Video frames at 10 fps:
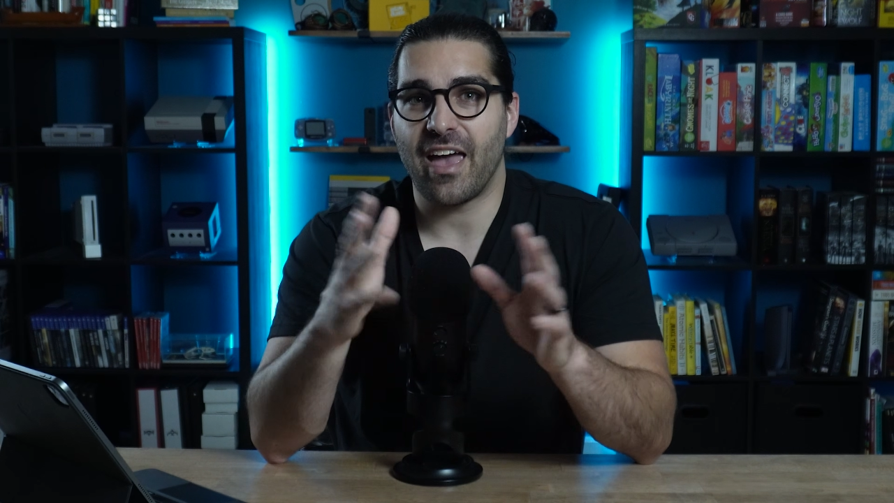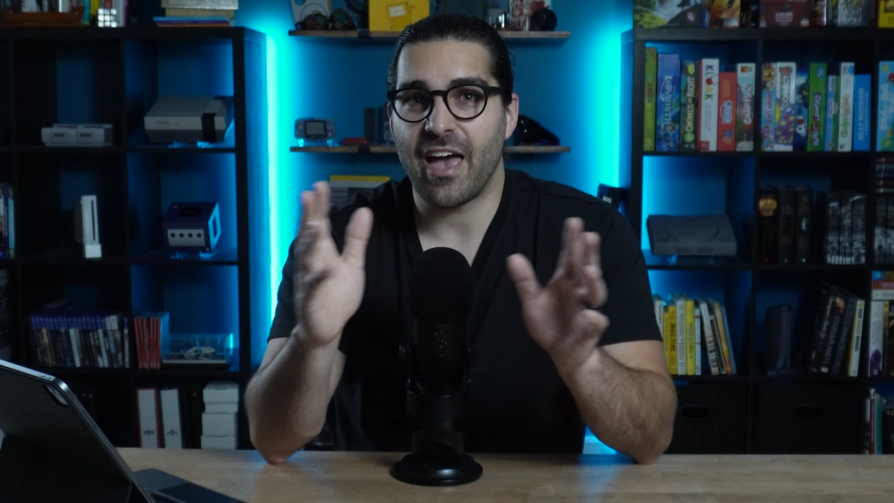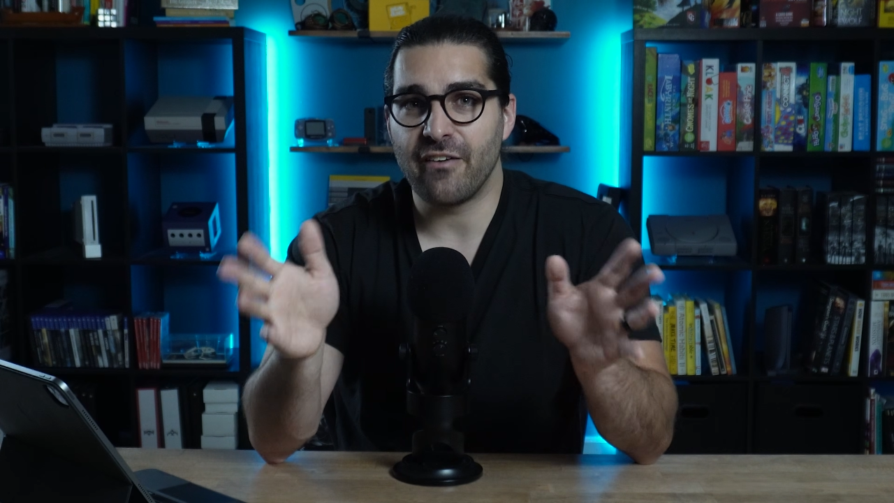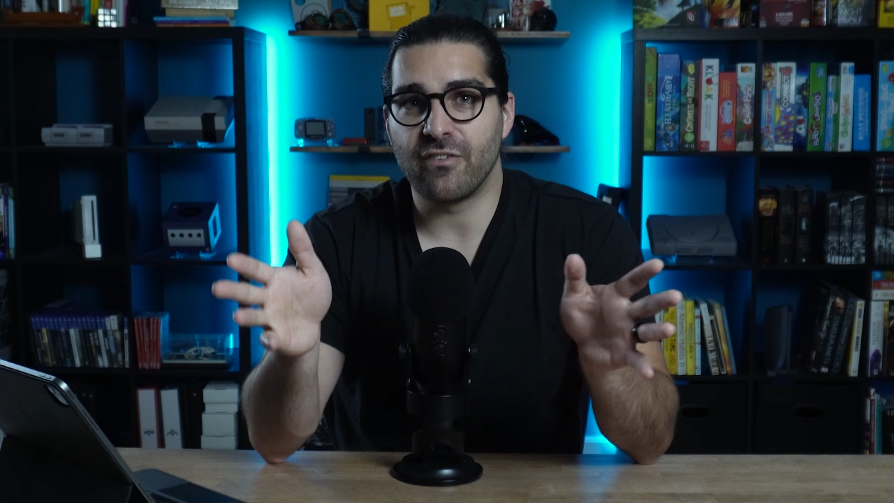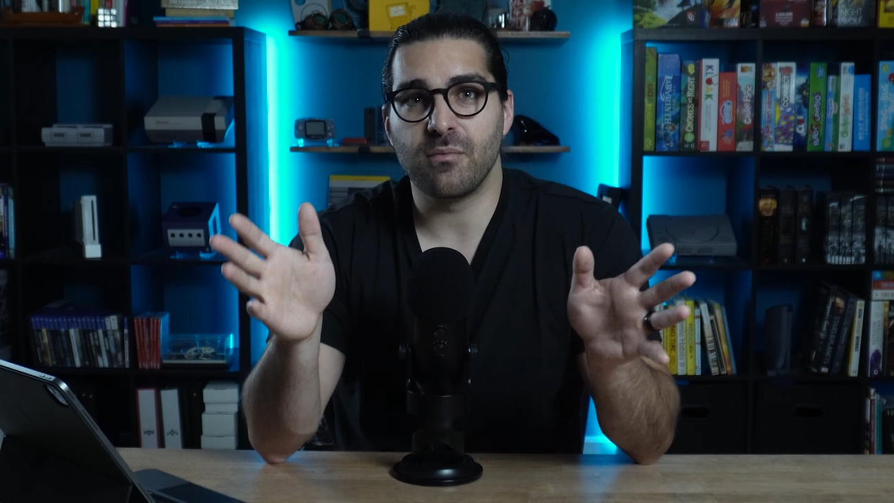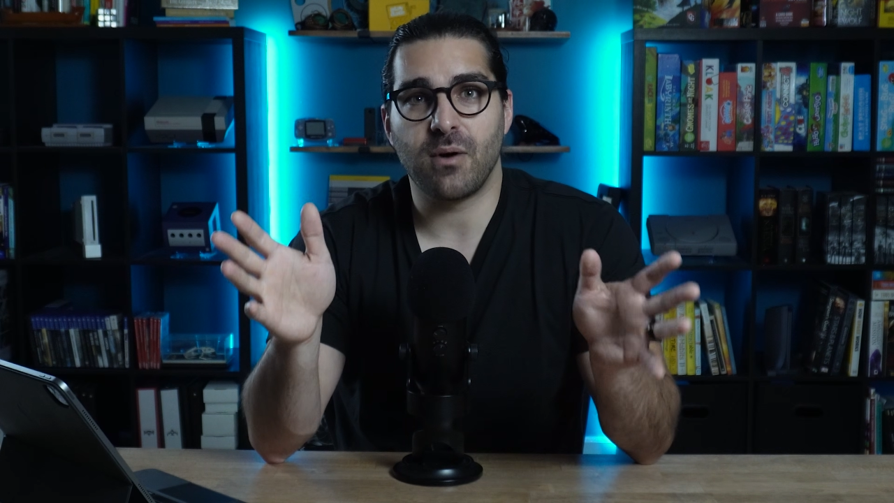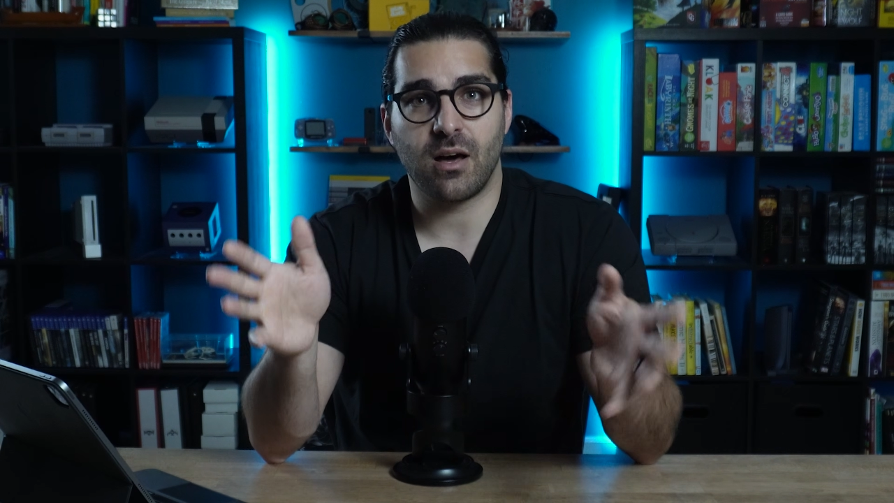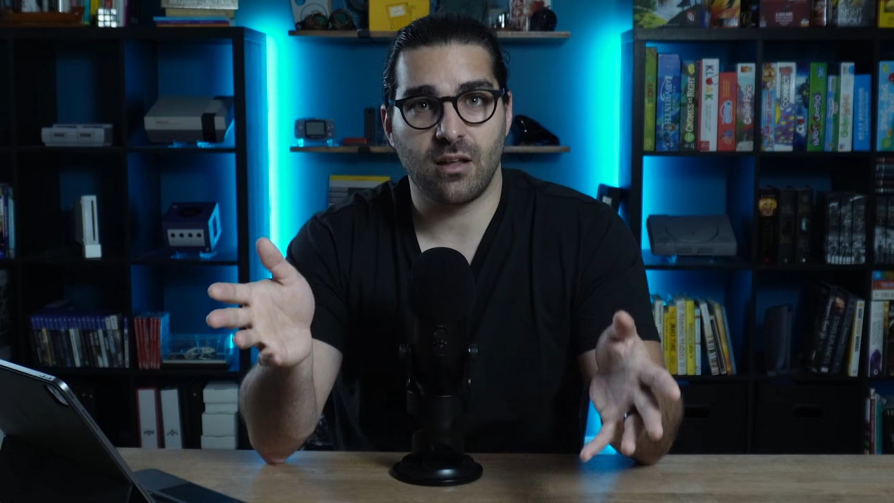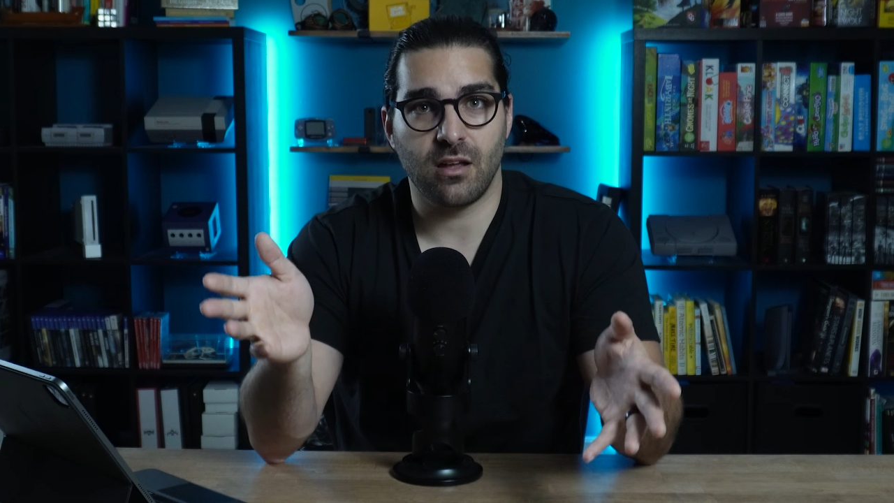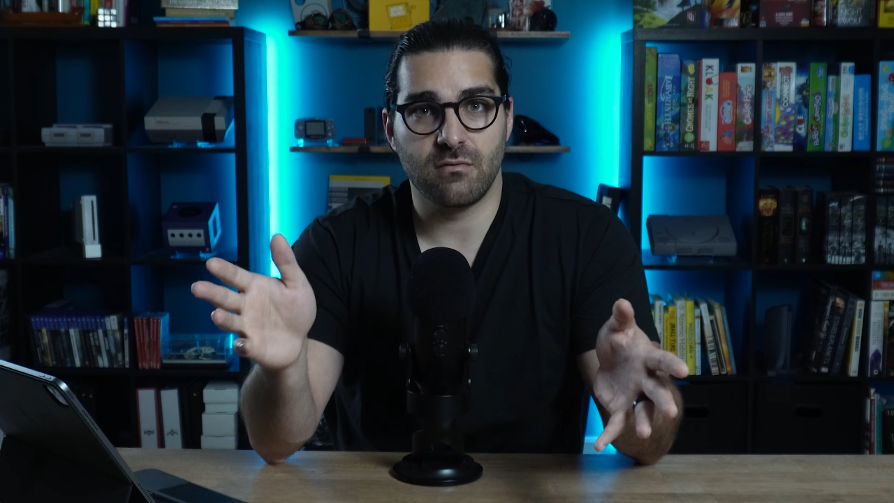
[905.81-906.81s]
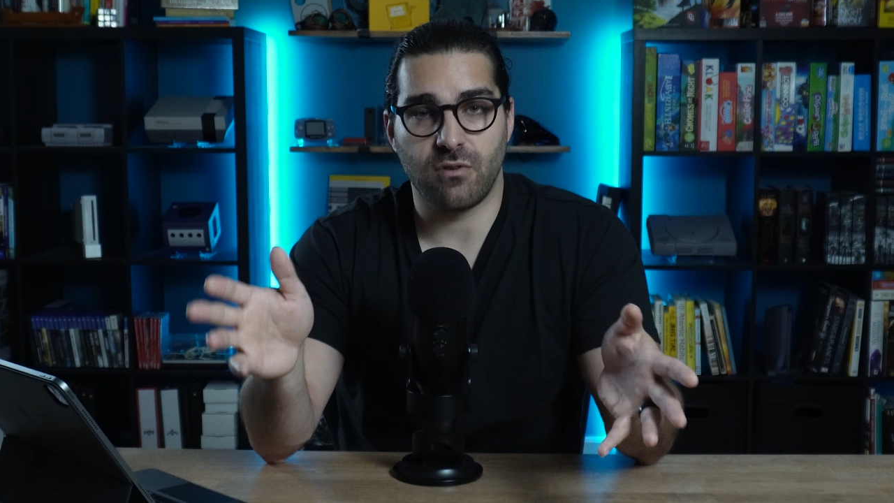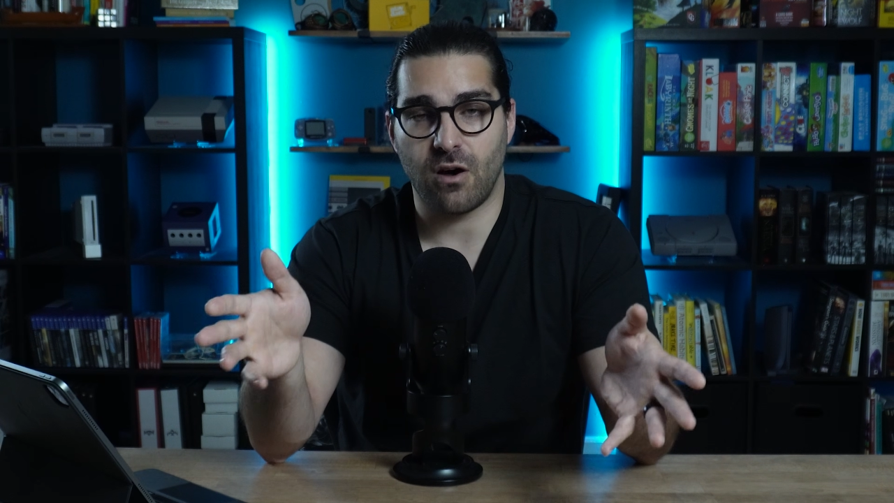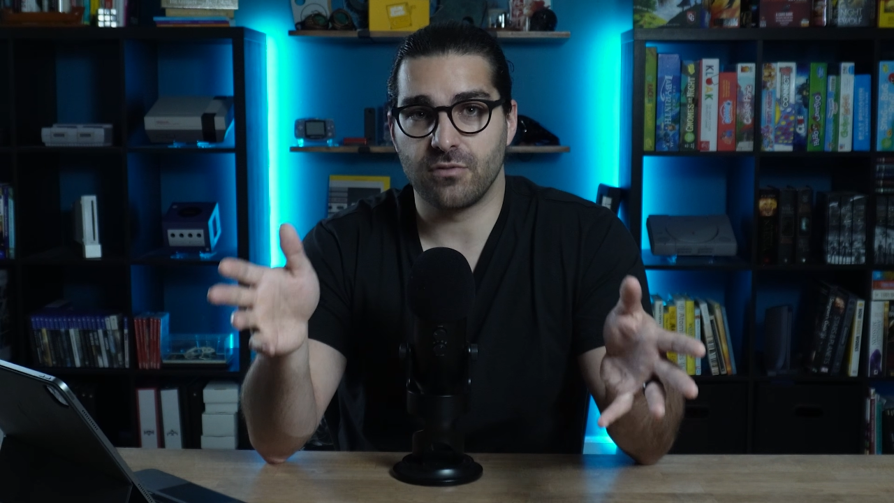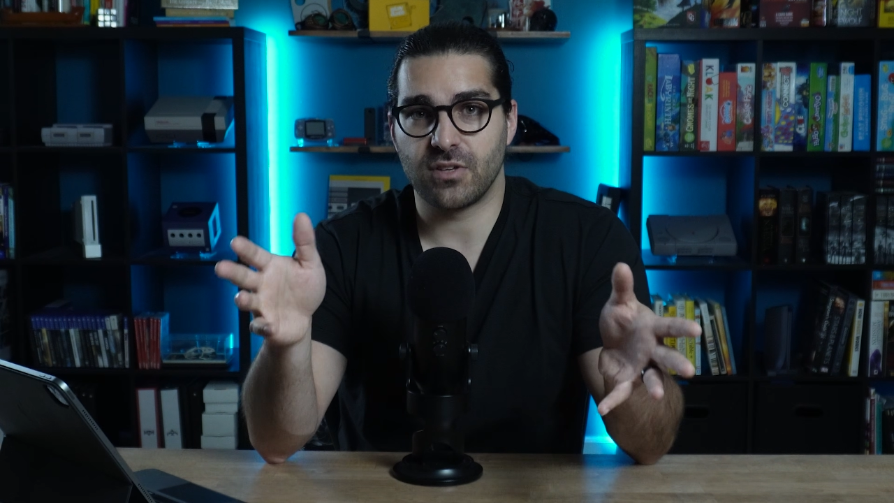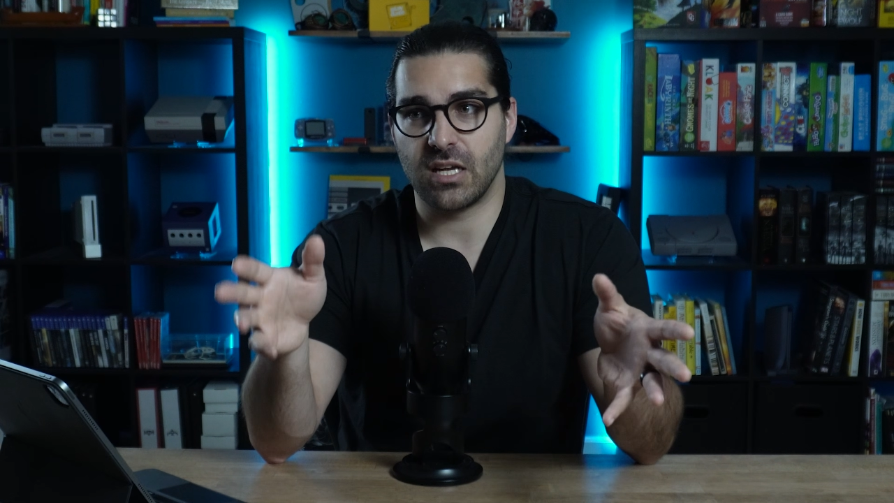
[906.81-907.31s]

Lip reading: everybody involved